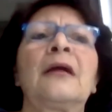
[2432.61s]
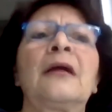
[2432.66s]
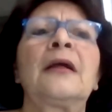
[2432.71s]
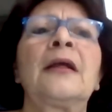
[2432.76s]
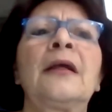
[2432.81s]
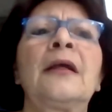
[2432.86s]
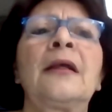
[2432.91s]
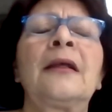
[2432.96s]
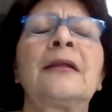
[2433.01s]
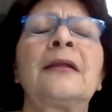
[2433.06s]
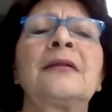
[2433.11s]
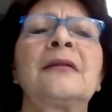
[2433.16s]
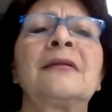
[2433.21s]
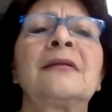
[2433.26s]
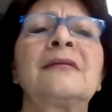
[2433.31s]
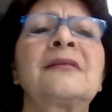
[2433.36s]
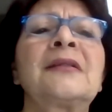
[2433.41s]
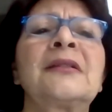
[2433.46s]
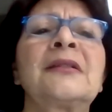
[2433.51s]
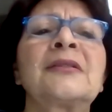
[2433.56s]
And
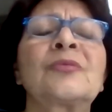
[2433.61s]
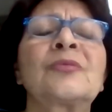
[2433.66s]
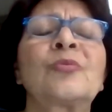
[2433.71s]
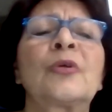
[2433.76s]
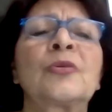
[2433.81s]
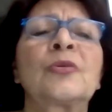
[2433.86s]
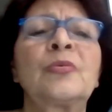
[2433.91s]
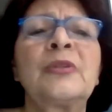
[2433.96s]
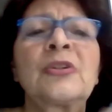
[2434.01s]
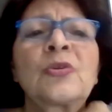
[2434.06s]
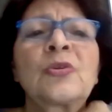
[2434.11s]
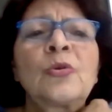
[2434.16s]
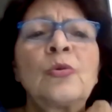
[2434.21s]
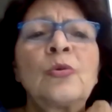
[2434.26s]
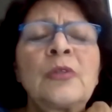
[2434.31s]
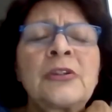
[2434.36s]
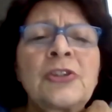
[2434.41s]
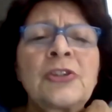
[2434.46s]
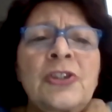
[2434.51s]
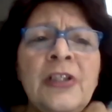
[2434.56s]
there's what we'd
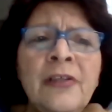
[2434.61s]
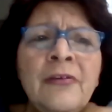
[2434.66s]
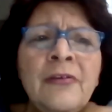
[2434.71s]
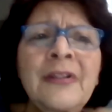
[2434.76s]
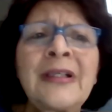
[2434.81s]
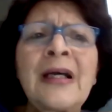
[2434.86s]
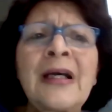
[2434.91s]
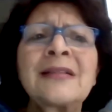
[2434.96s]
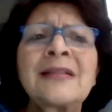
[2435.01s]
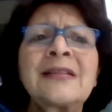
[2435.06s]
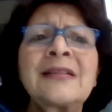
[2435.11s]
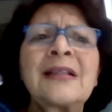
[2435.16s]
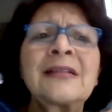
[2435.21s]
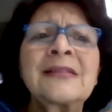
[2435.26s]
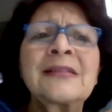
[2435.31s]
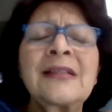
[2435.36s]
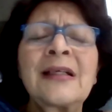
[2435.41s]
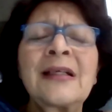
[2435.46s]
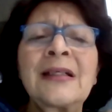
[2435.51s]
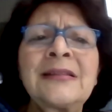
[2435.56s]
call a generalized
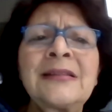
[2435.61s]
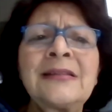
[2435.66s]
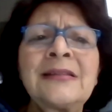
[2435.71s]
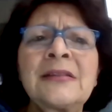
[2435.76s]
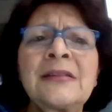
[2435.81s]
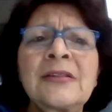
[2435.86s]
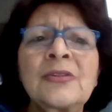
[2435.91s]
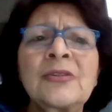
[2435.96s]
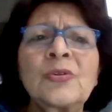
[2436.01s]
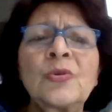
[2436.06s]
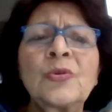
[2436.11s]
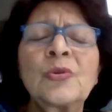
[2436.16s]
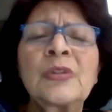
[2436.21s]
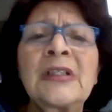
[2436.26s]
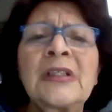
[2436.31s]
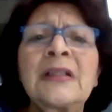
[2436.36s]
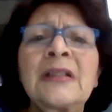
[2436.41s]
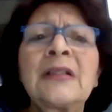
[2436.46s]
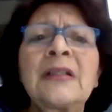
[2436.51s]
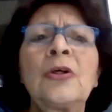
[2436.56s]
anxiety
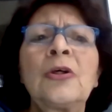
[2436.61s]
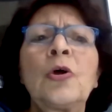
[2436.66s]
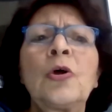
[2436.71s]
disorder